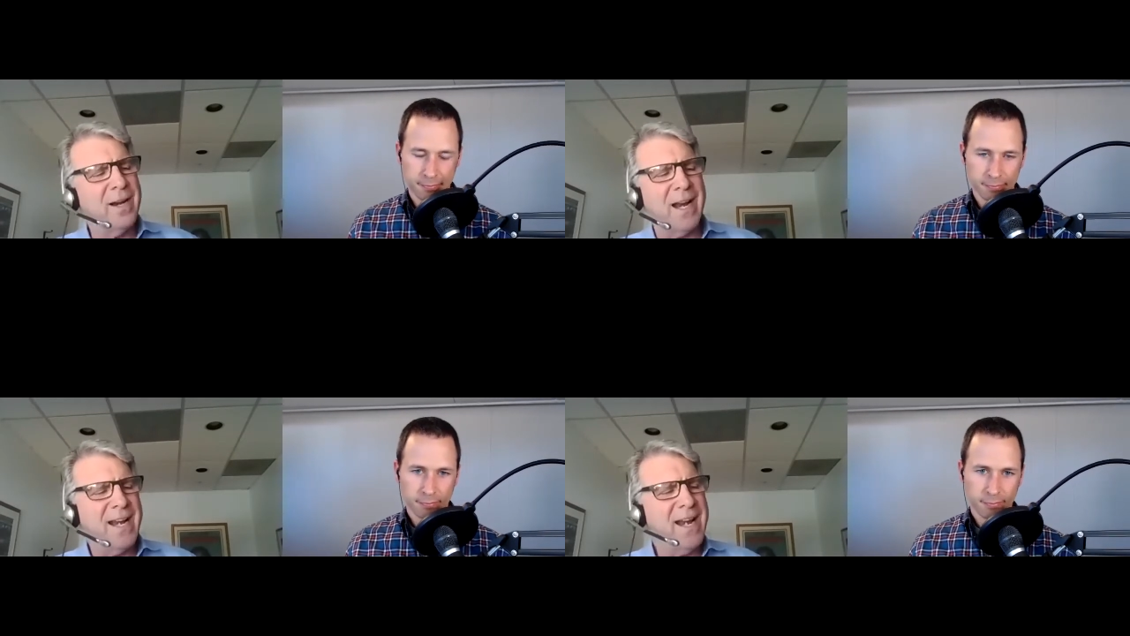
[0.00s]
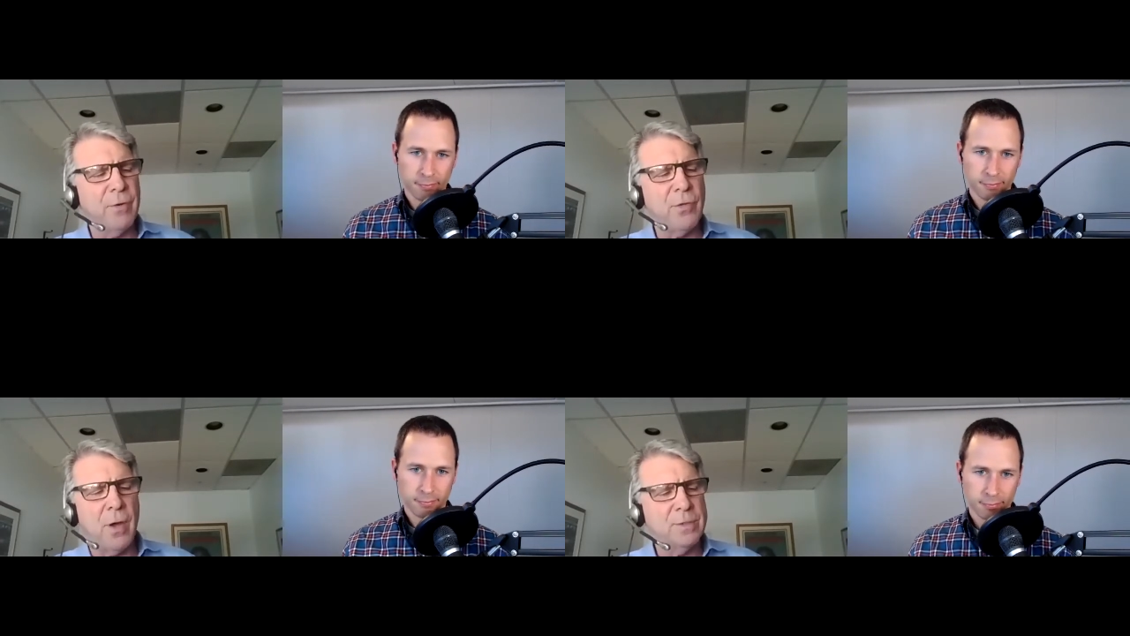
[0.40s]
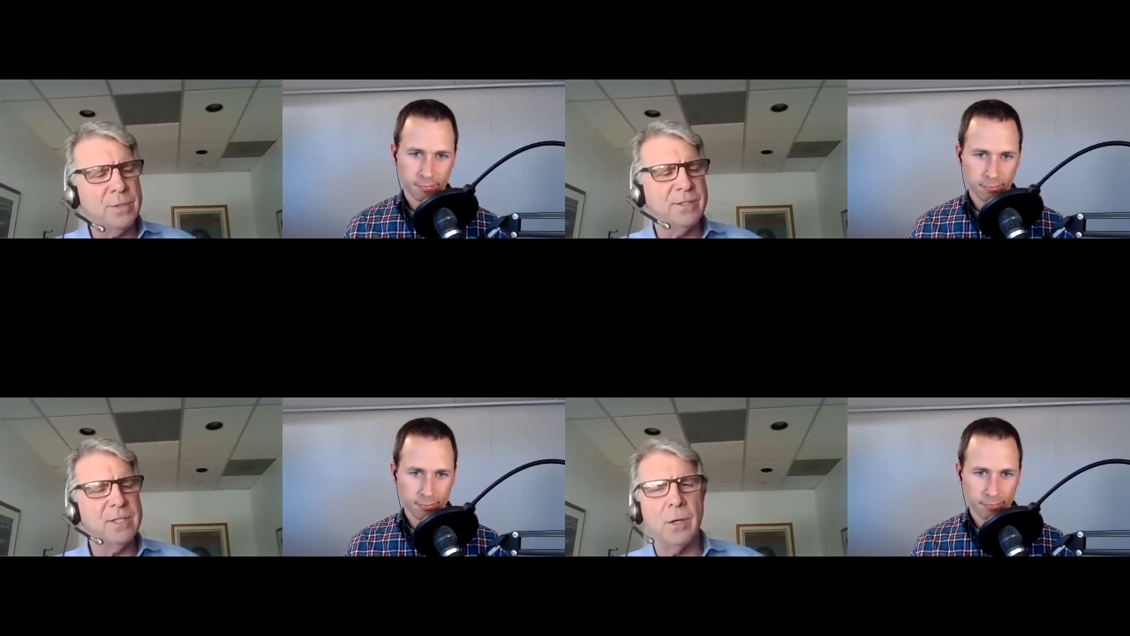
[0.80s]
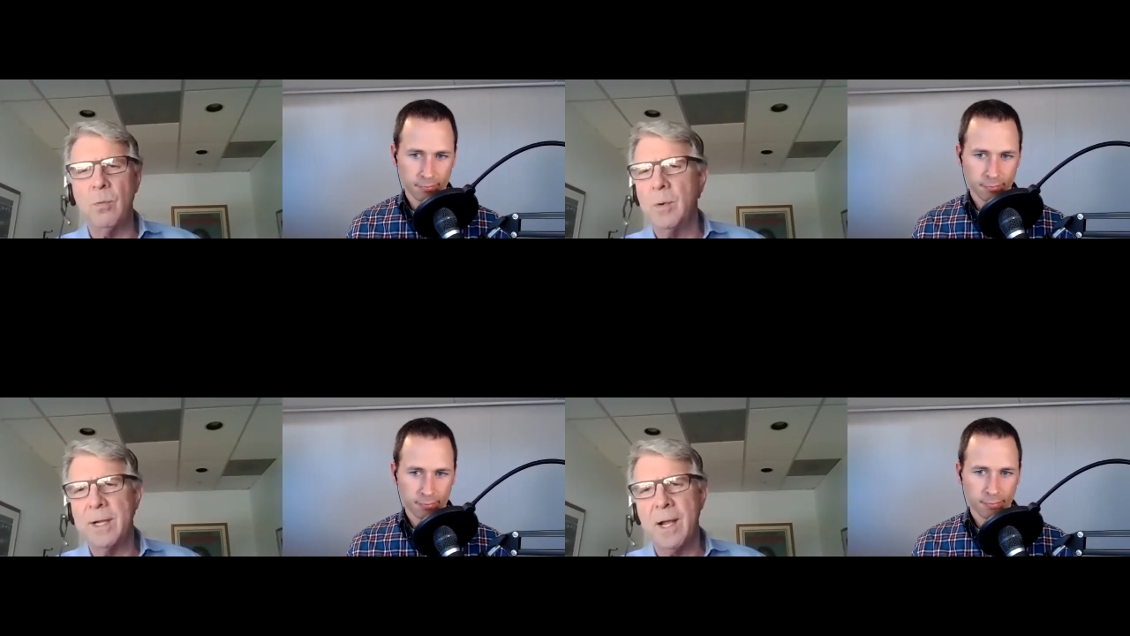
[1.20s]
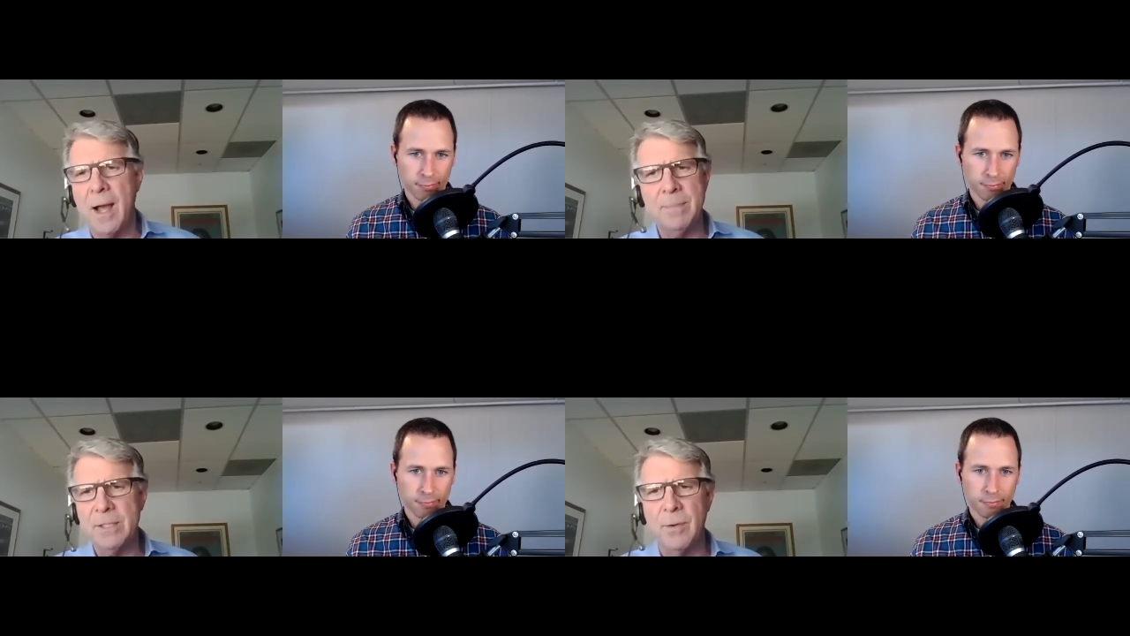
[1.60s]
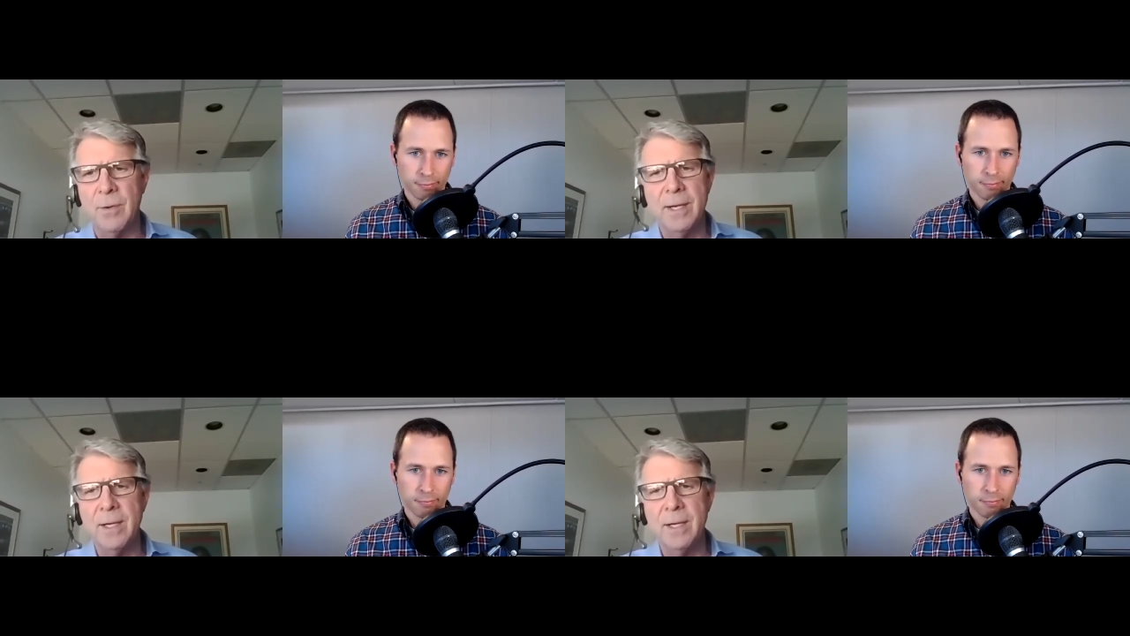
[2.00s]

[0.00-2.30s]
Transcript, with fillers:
Speaker 1: I never thought it was at so one copy, so I didn't